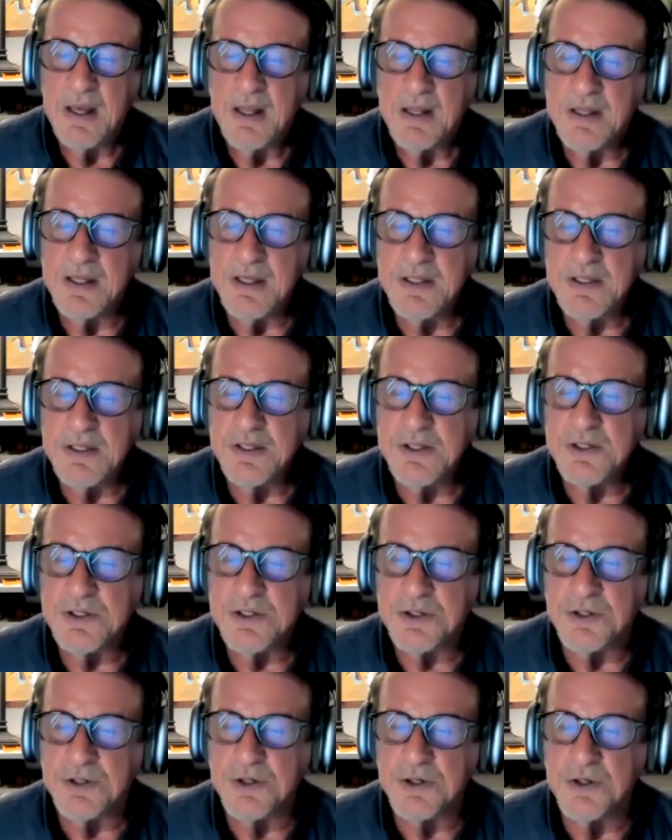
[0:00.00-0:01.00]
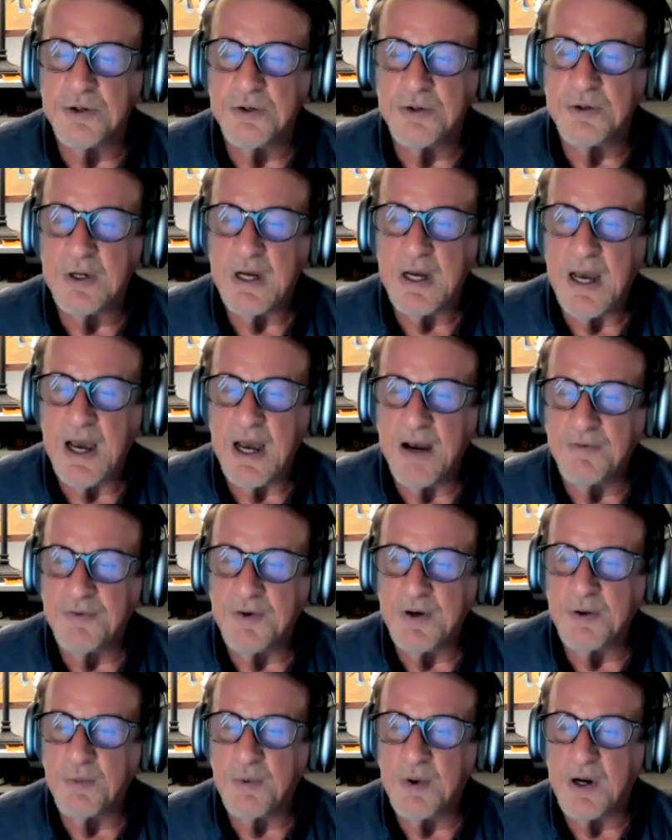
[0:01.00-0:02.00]
This is true
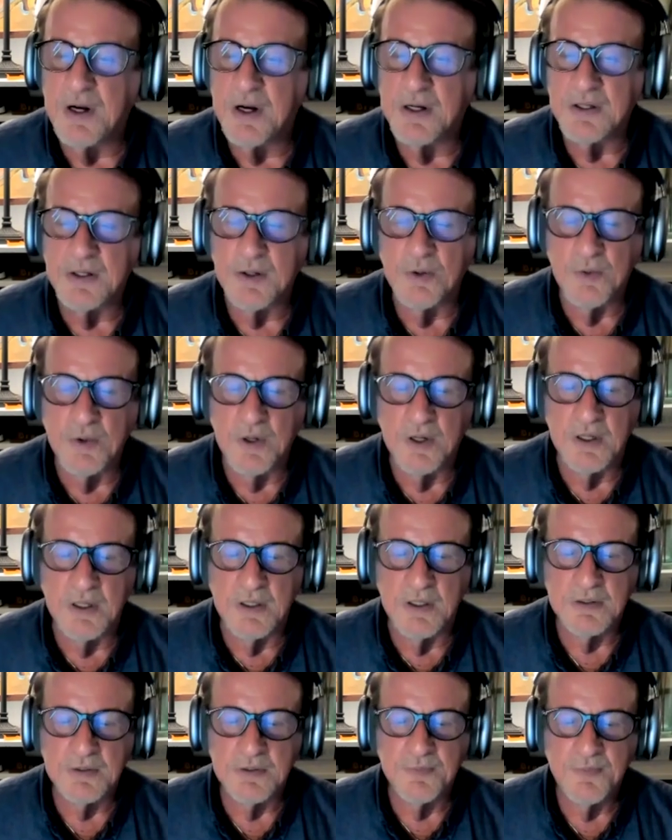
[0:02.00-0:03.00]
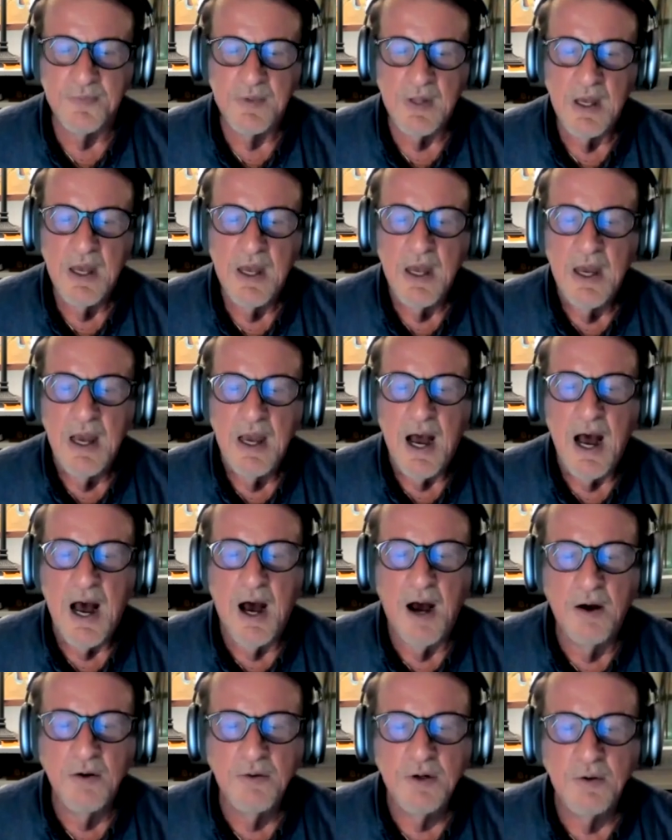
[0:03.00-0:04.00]
everywhere in the world.
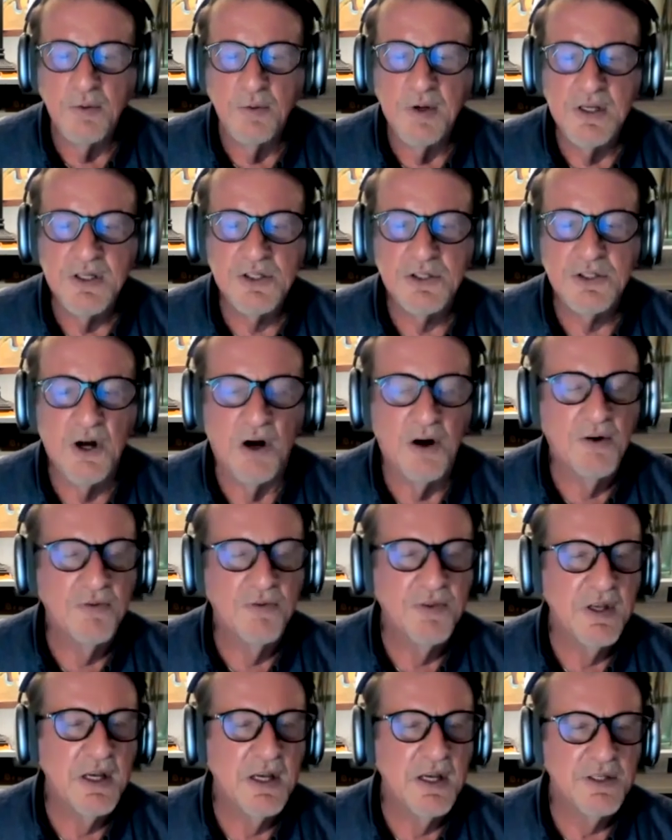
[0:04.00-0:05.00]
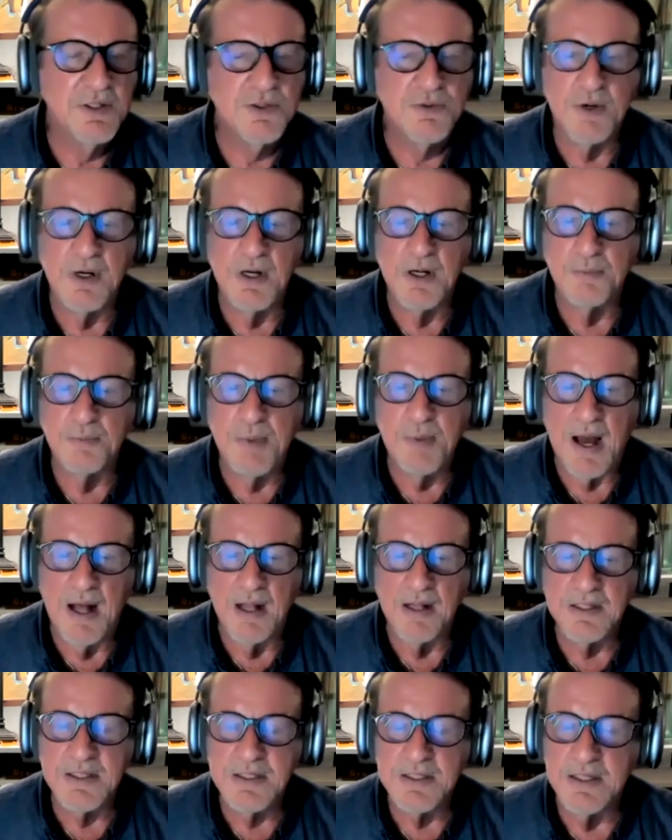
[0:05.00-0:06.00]
How do we solve the
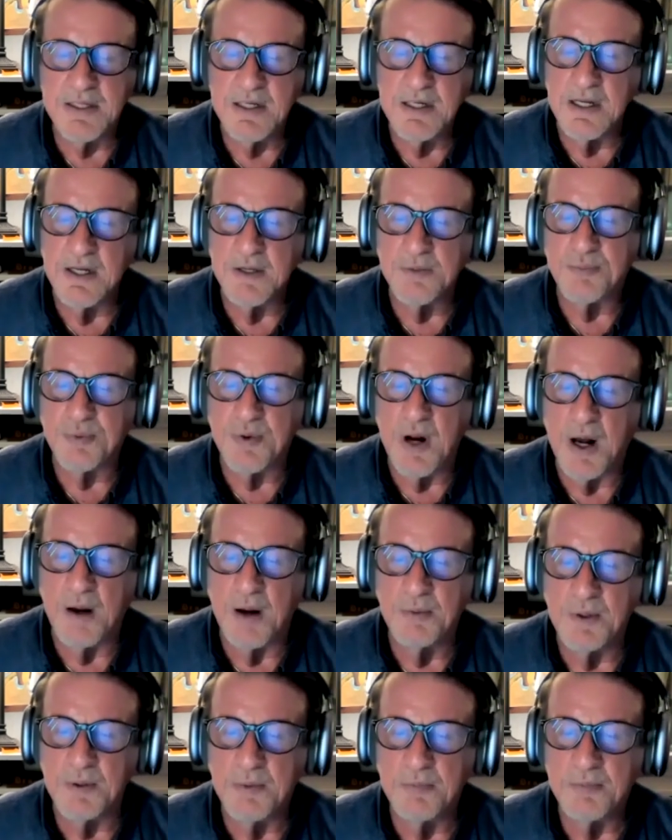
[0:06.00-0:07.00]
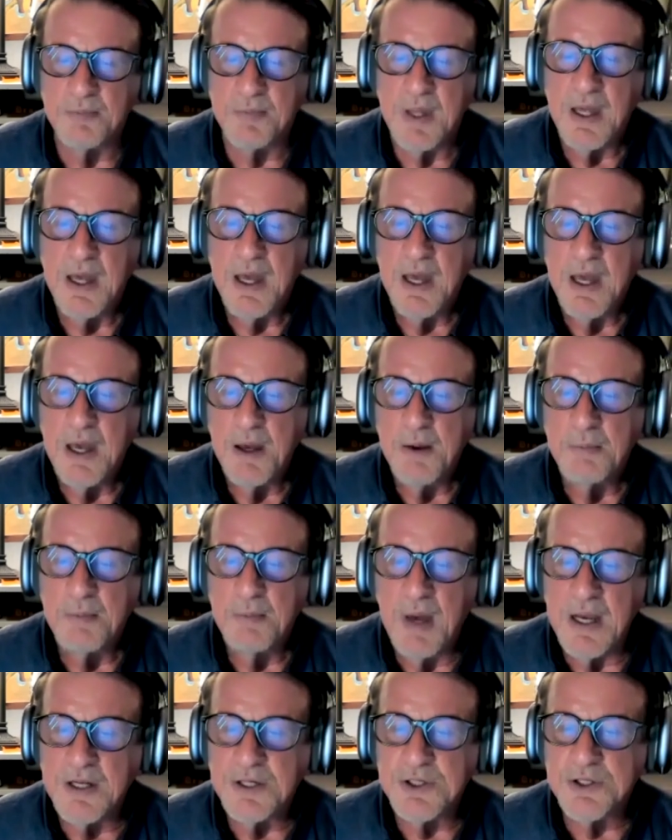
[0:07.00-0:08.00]
Israel-Palestinian problem?
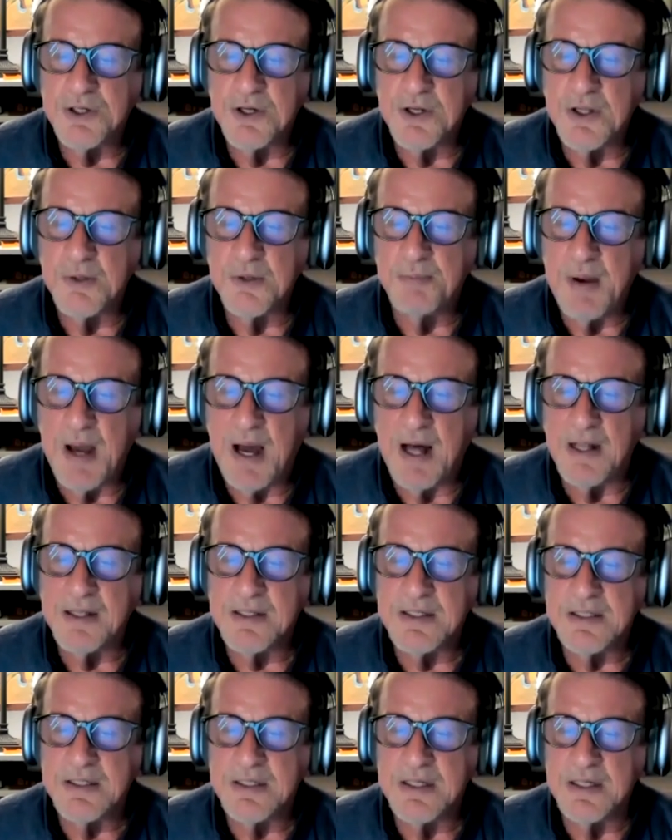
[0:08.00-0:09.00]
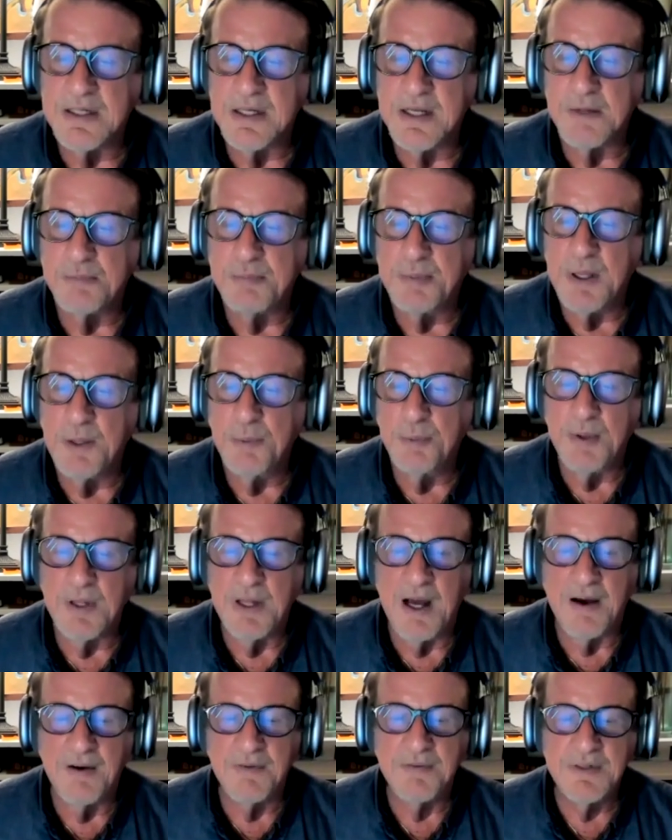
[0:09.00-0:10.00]
Make sure the Palestinian people
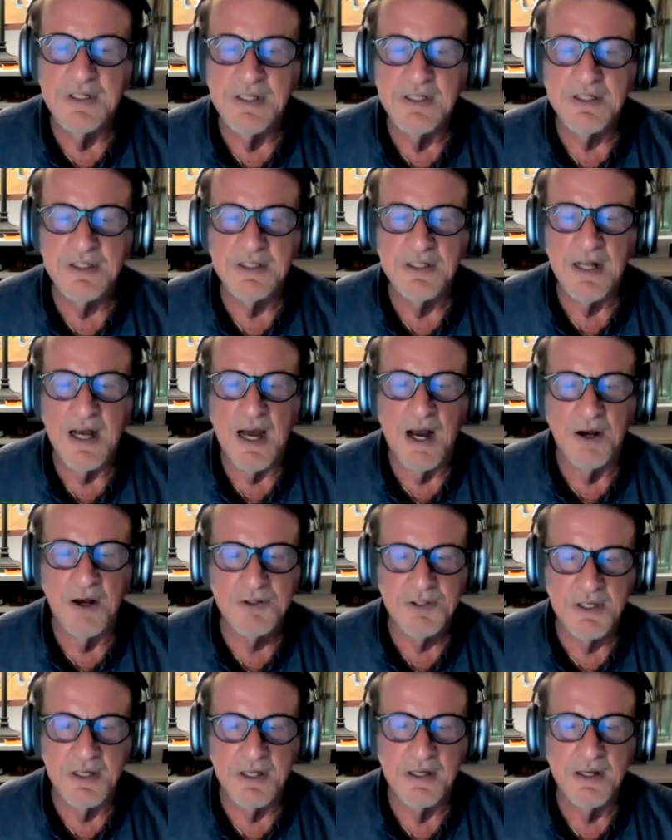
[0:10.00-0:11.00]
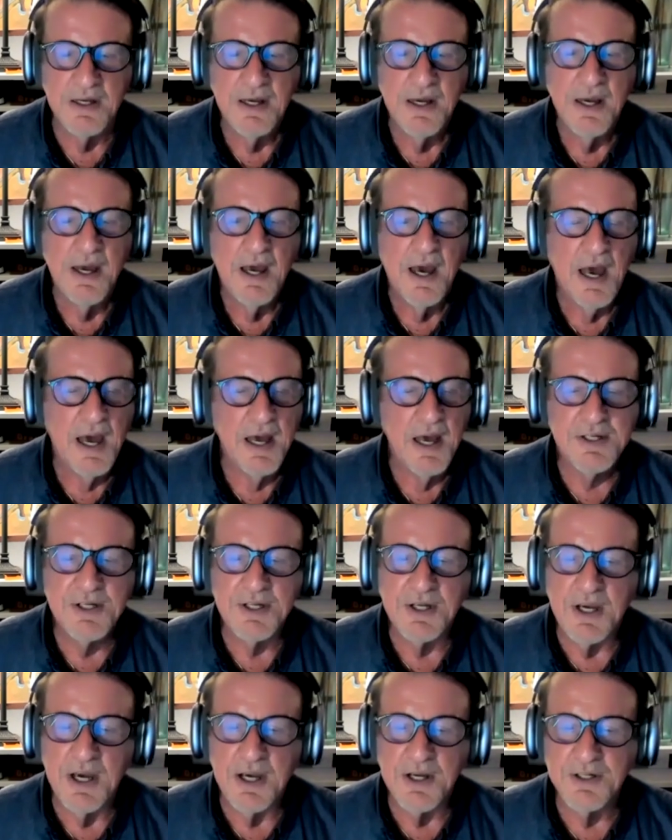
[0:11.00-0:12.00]
have decent housing,
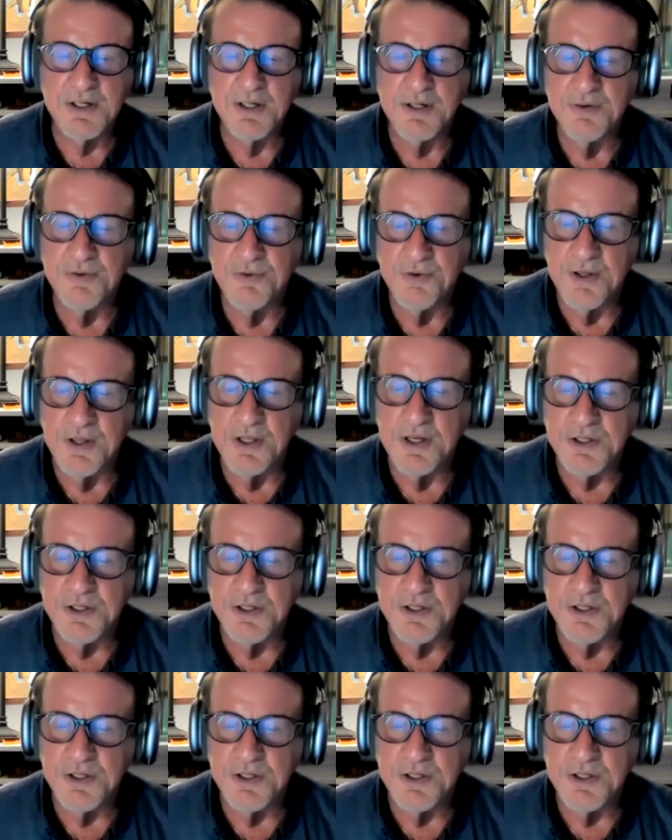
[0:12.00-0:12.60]
education for their